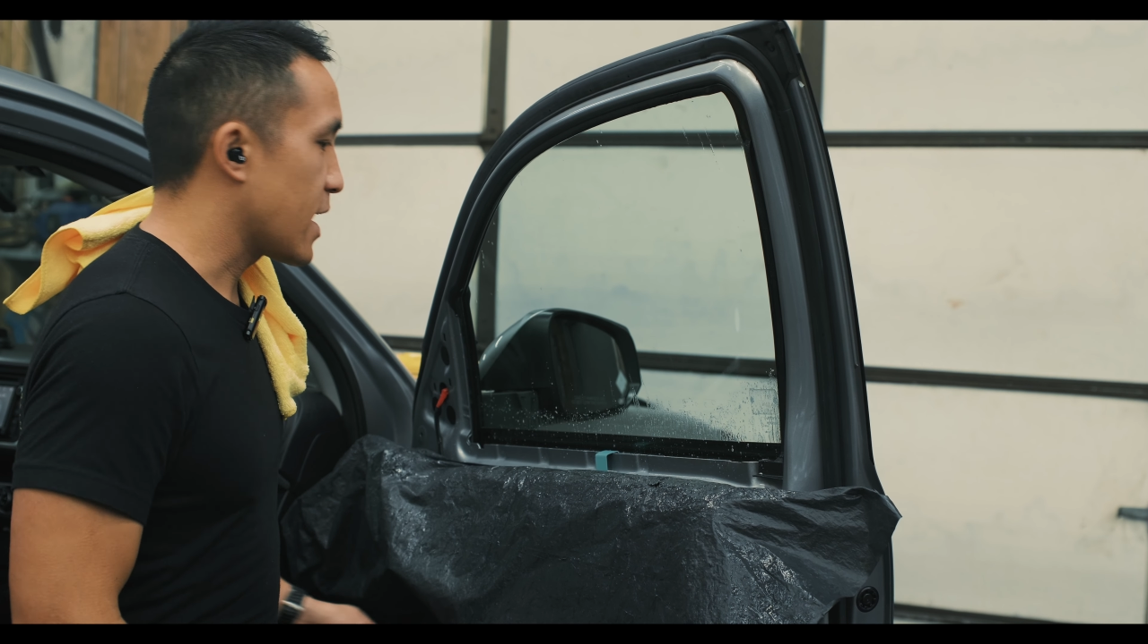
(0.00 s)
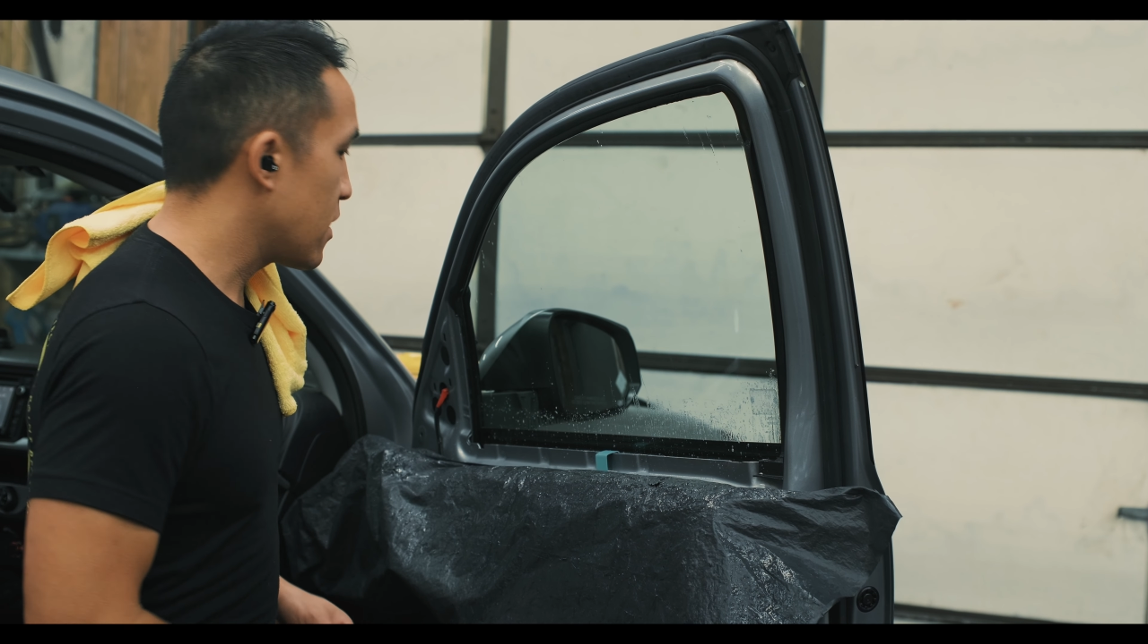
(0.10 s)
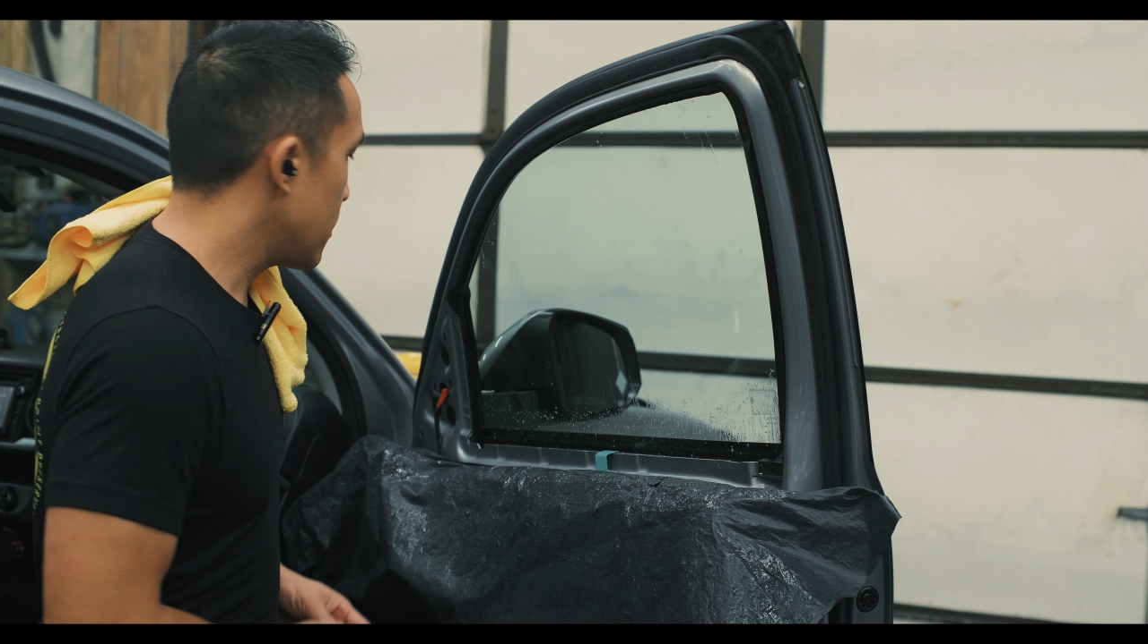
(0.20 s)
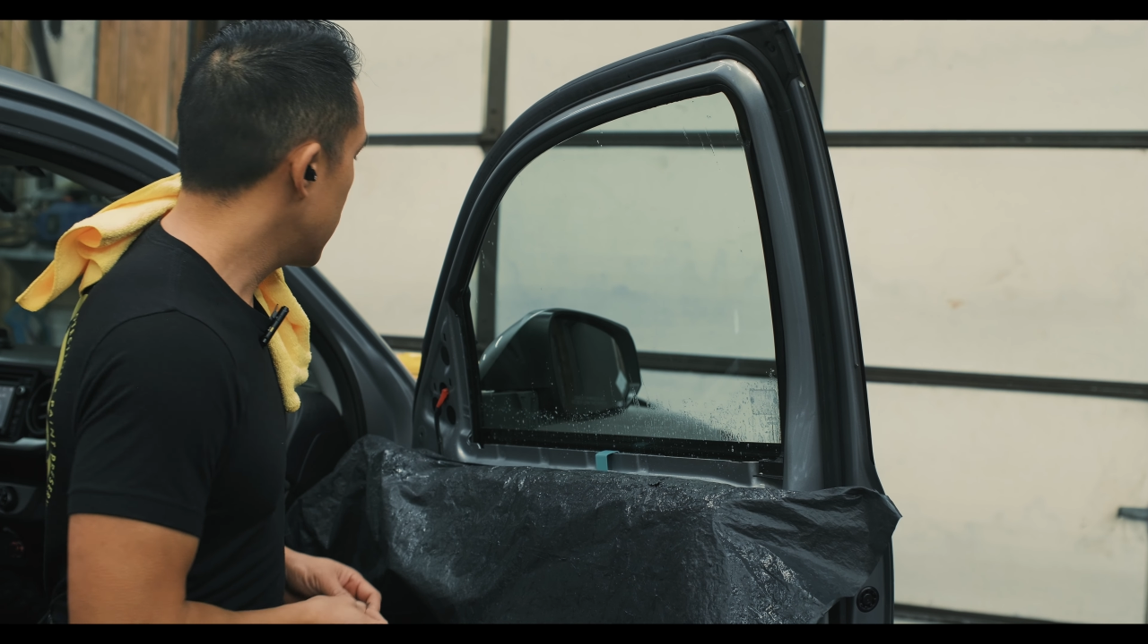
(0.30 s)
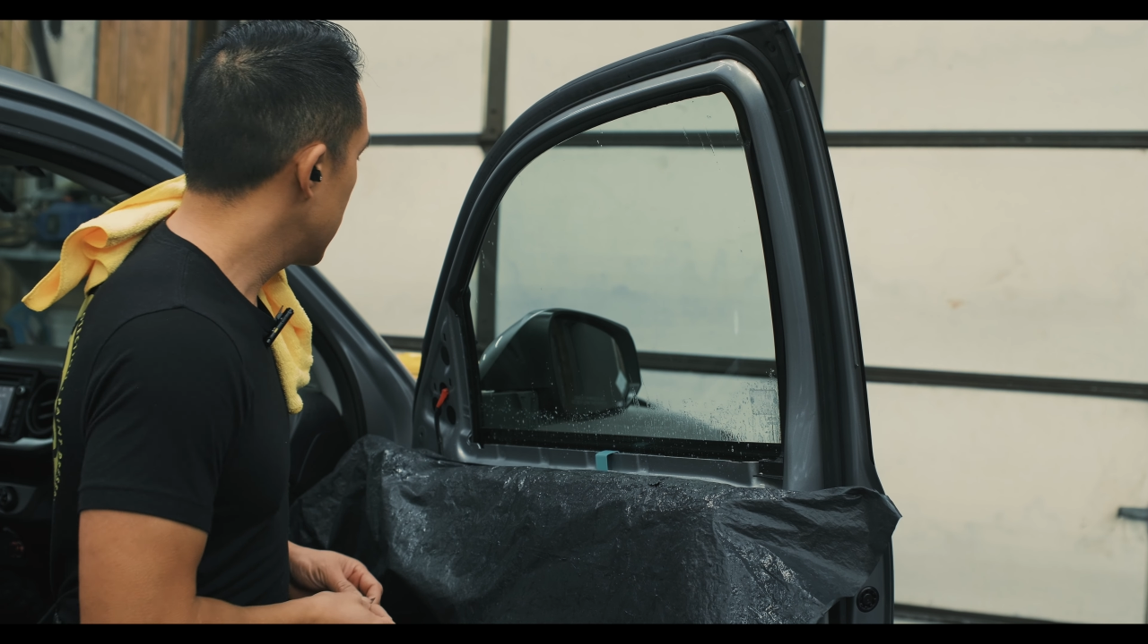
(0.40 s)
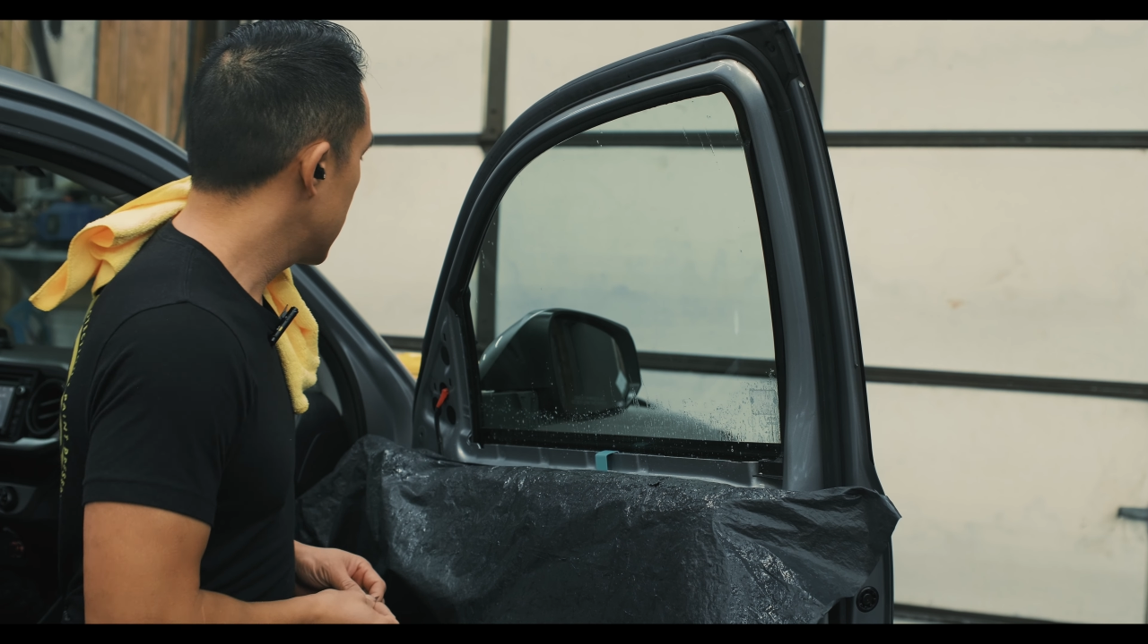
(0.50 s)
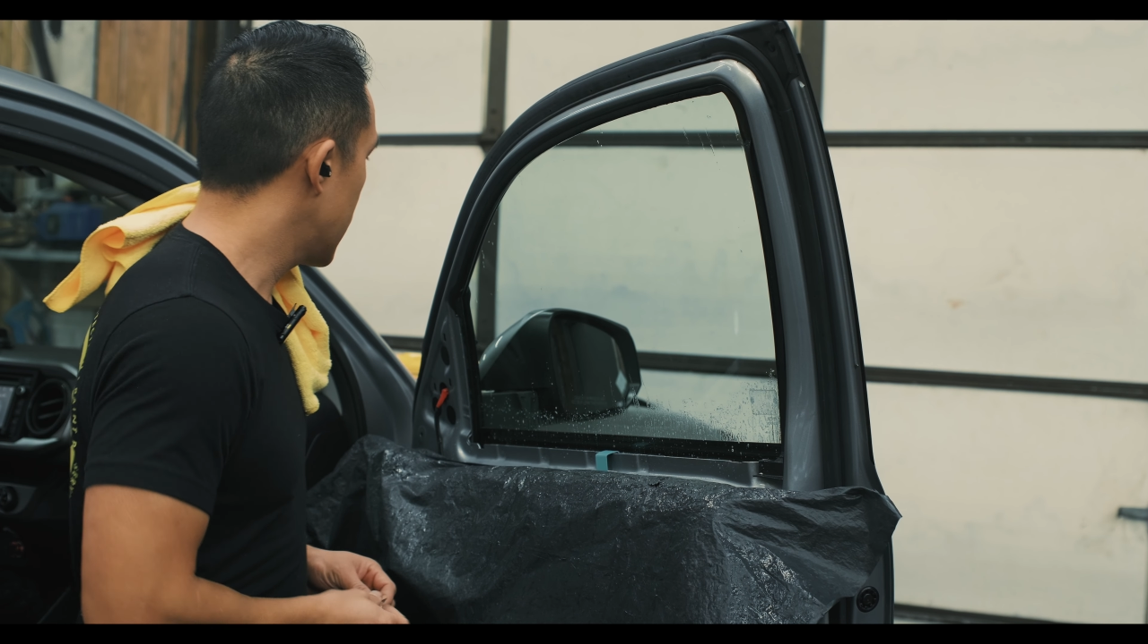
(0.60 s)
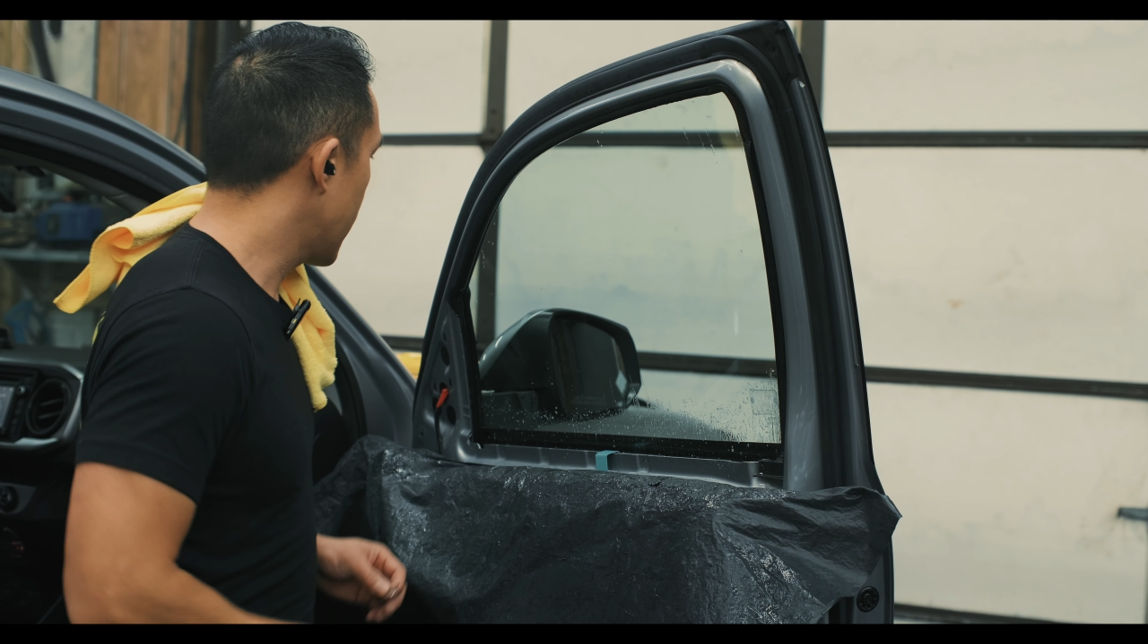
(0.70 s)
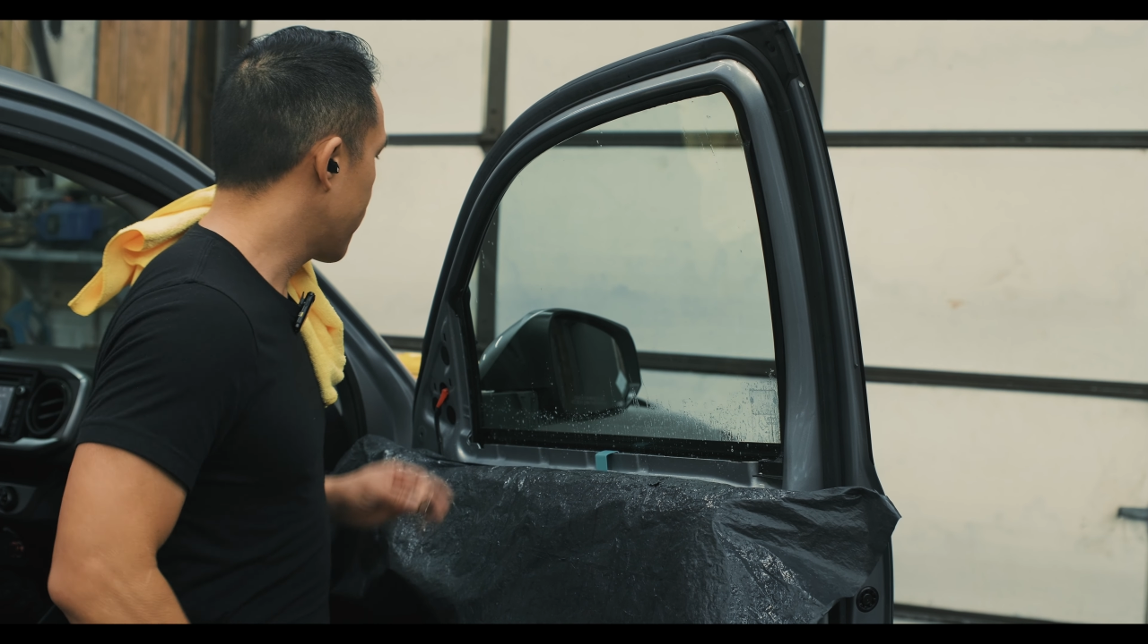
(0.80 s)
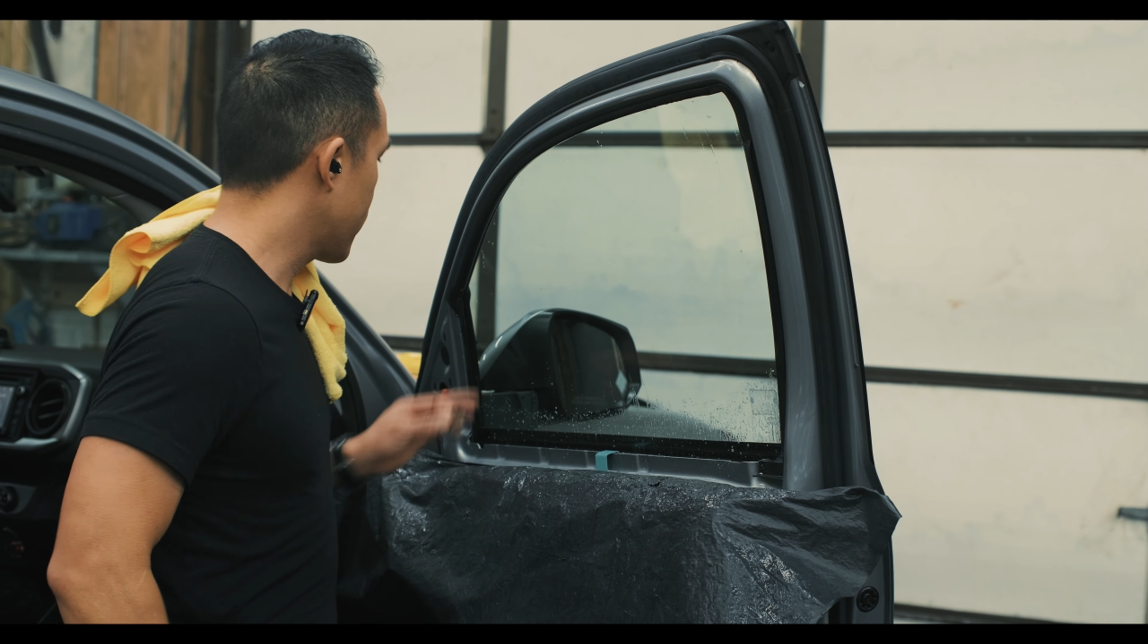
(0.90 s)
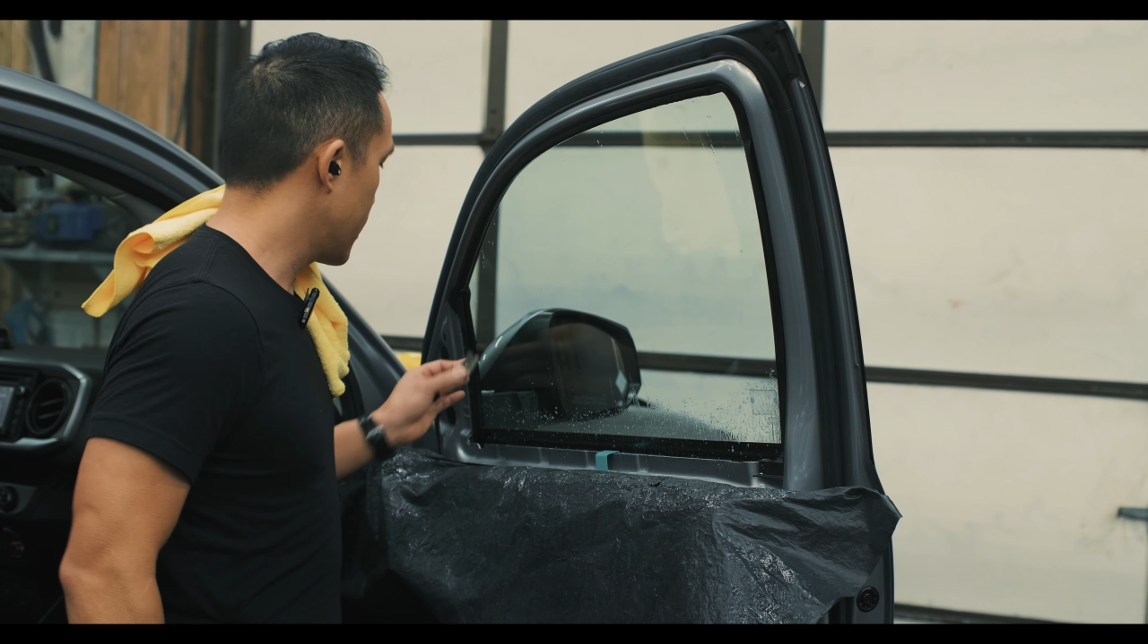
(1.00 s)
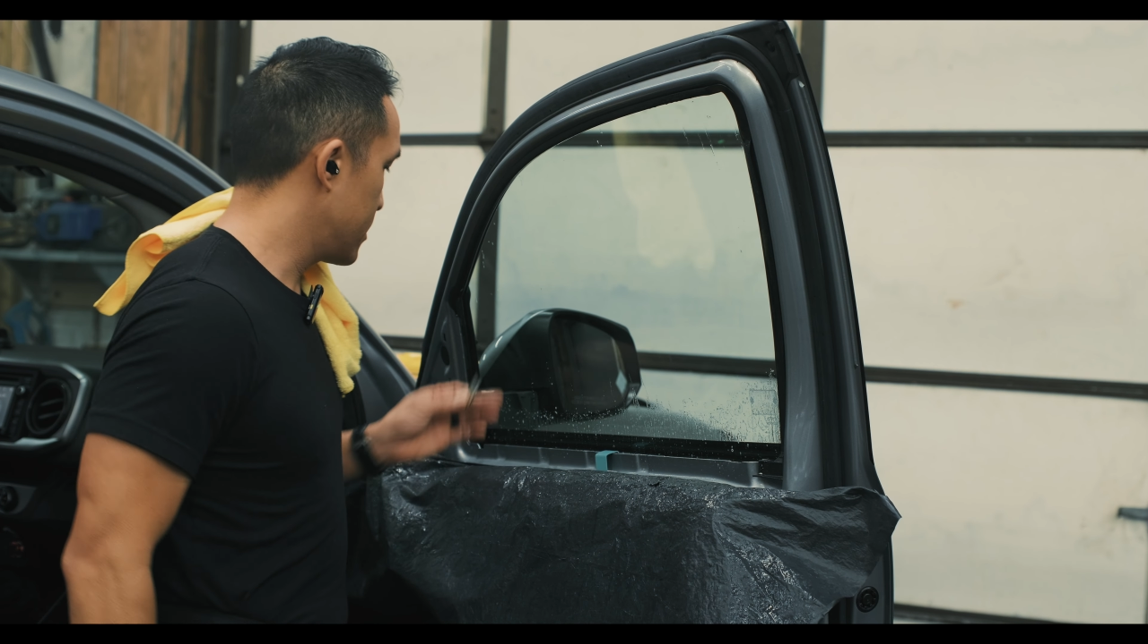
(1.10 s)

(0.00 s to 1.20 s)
now I've